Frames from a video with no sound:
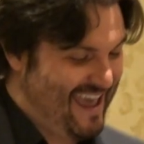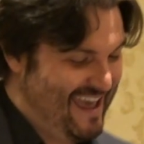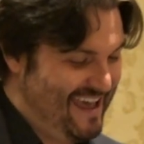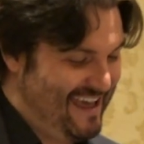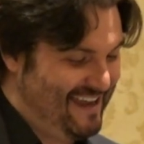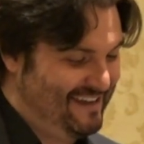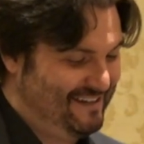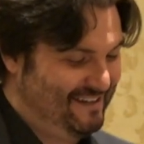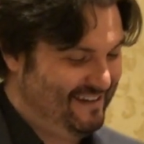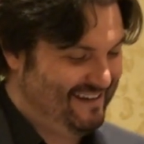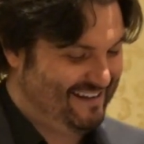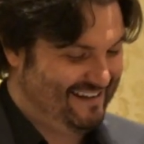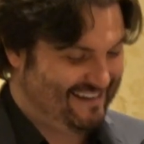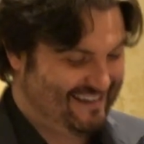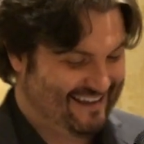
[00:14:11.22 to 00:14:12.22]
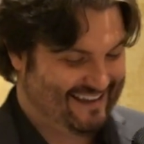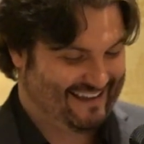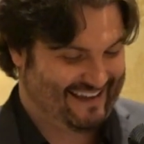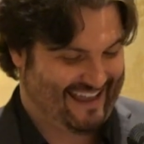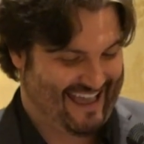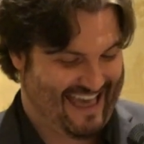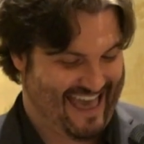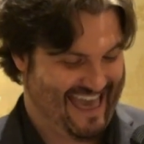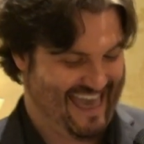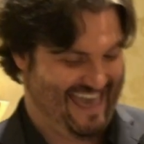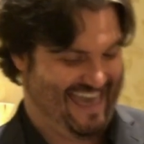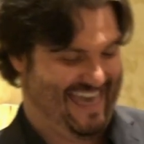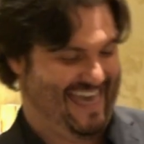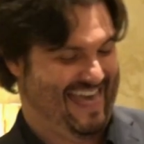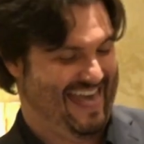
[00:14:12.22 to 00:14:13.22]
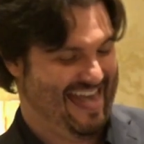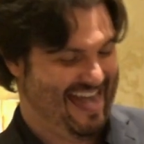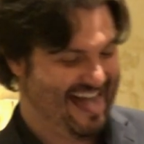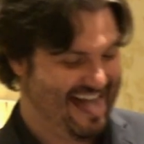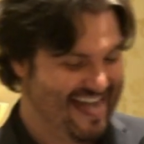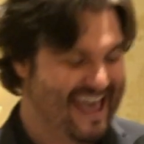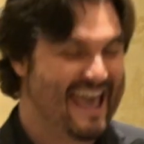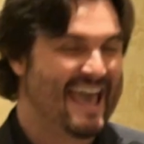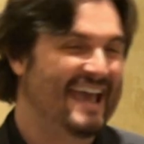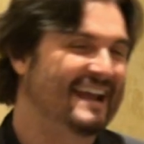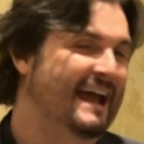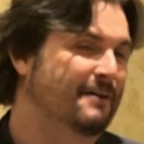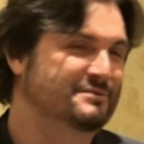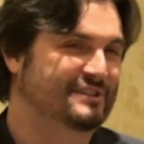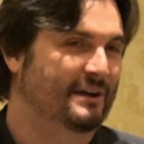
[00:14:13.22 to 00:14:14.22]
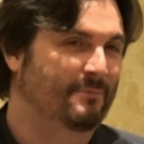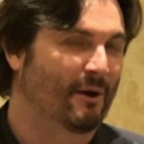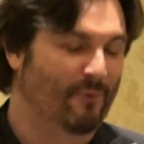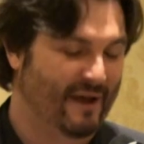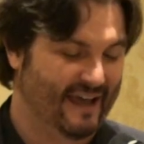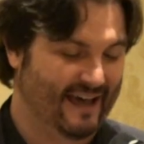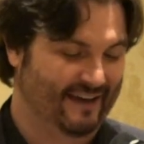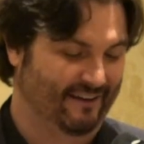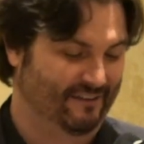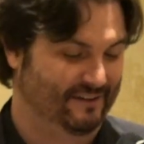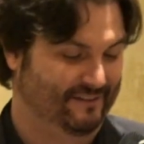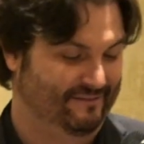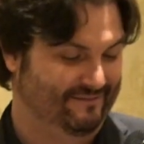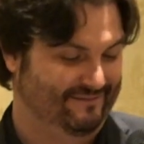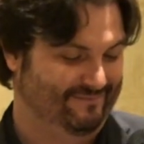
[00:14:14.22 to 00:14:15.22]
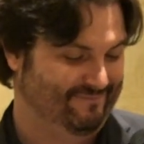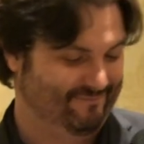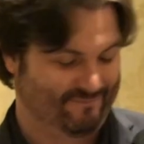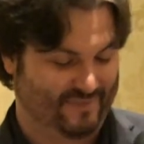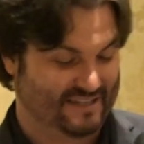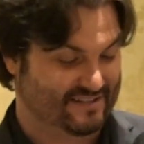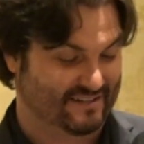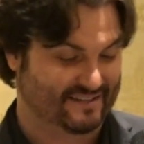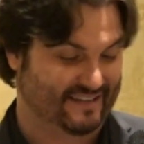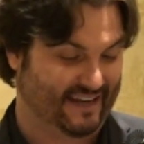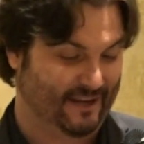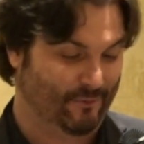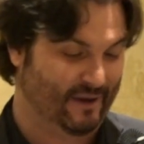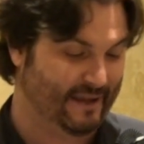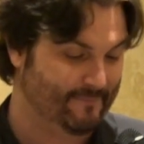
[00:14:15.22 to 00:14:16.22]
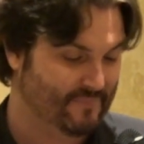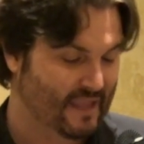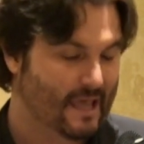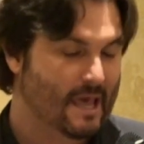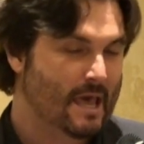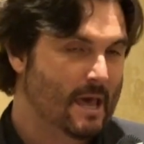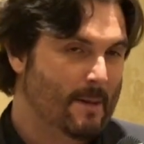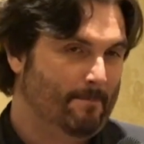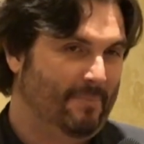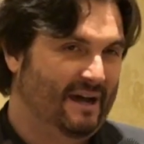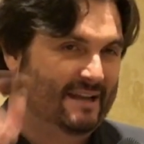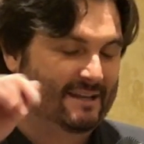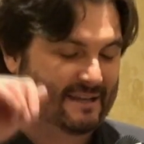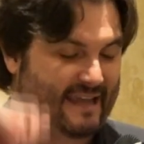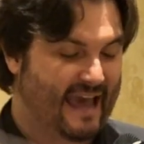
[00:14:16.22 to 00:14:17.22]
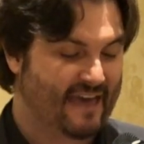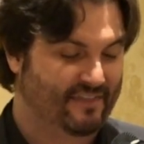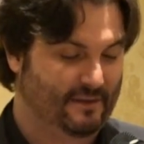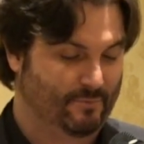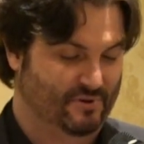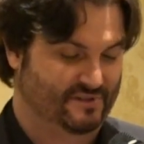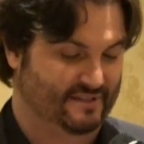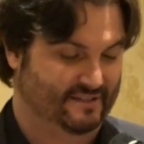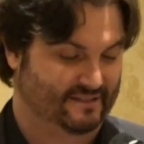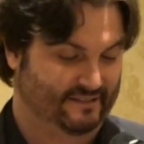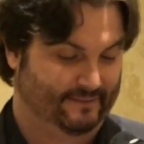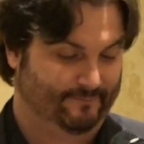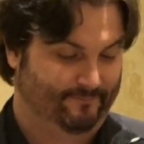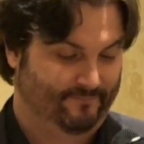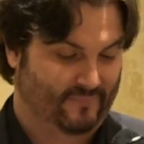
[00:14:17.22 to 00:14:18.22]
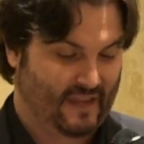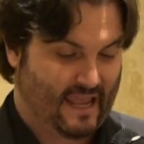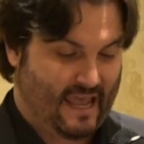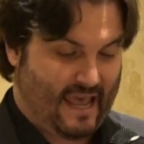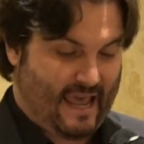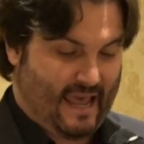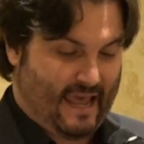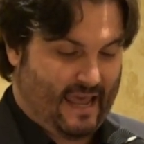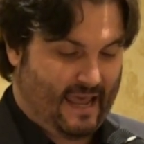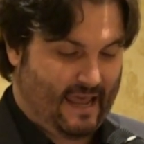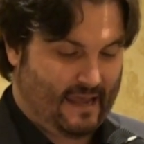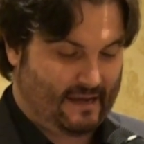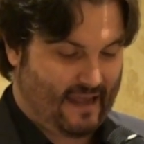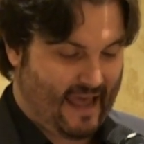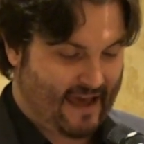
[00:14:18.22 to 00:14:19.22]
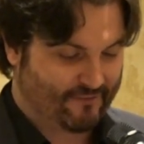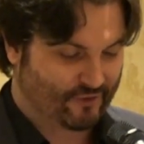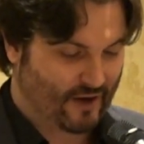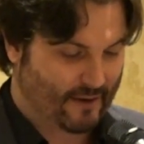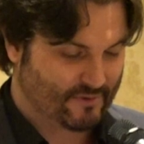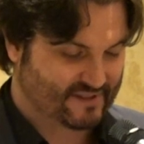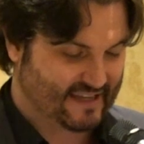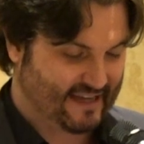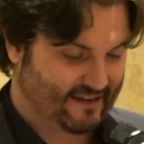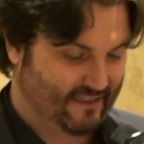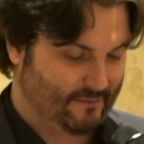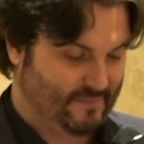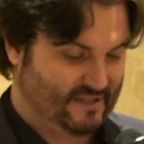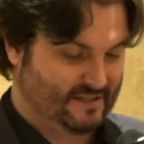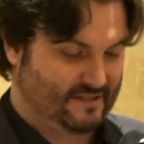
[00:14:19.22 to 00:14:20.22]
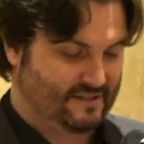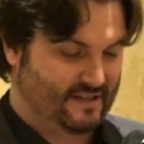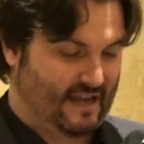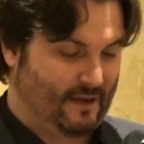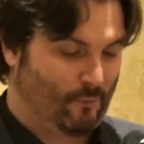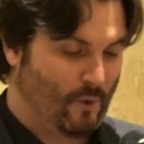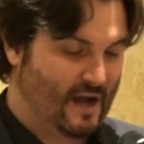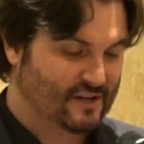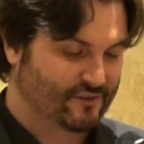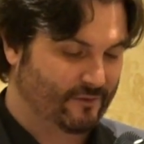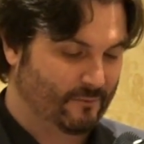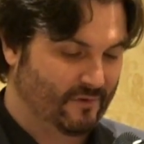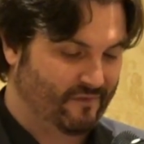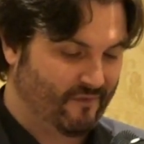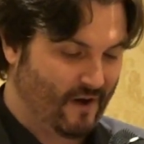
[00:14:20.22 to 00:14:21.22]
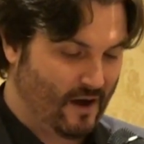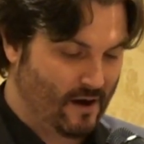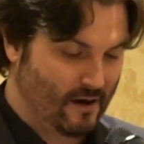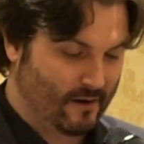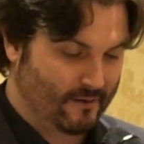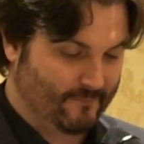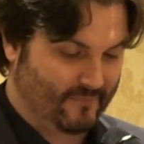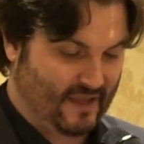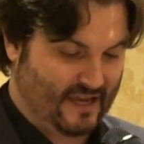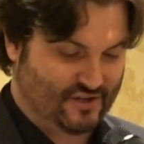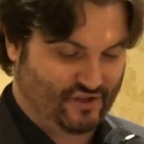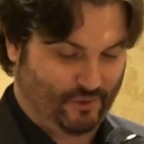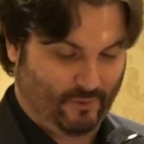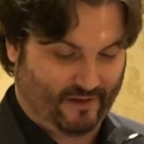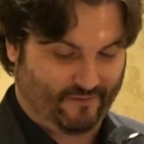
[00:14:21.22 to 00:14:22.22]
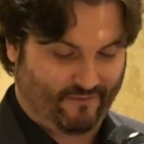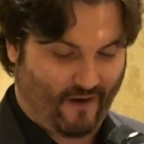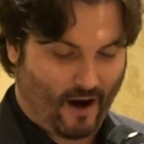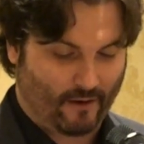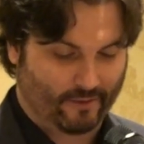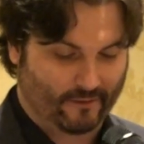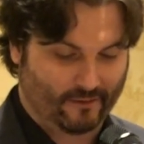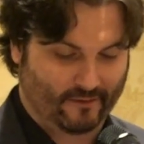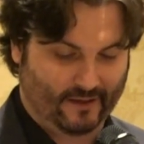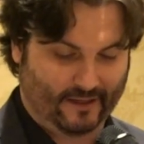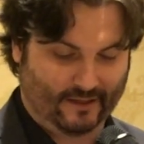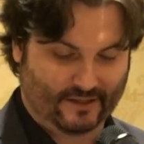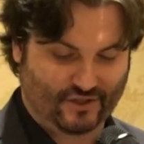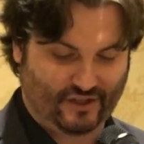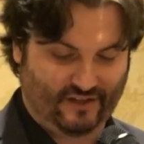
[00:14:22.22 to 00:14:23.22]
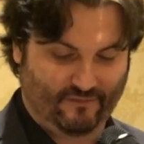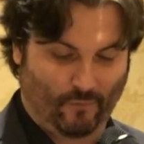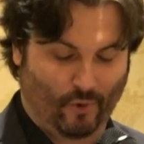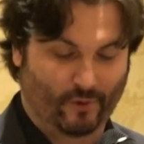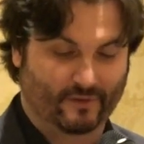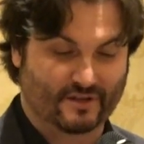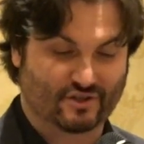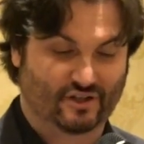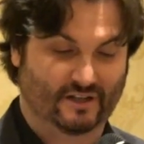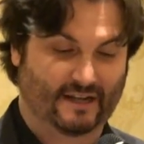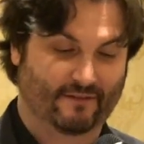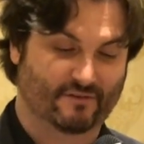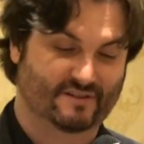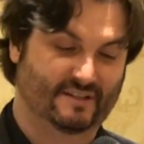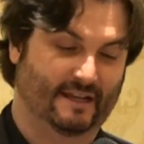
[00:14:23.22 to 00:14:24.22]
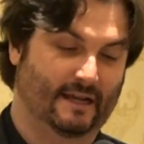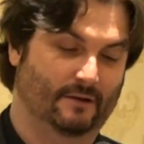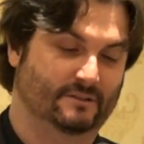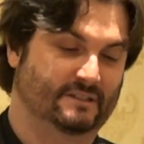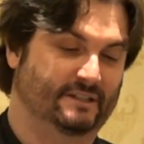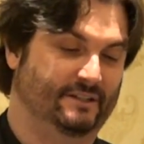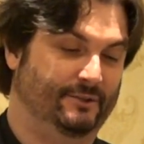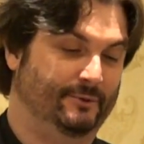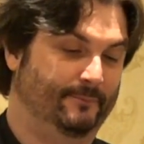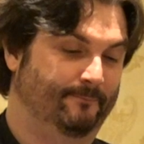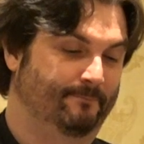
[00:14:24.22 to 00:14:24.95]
And I was on my way out of the business anyway. But Kathy persisted. And after I was out of the business, I watched from afar as she went farther and achieved more than she had ever set out to do.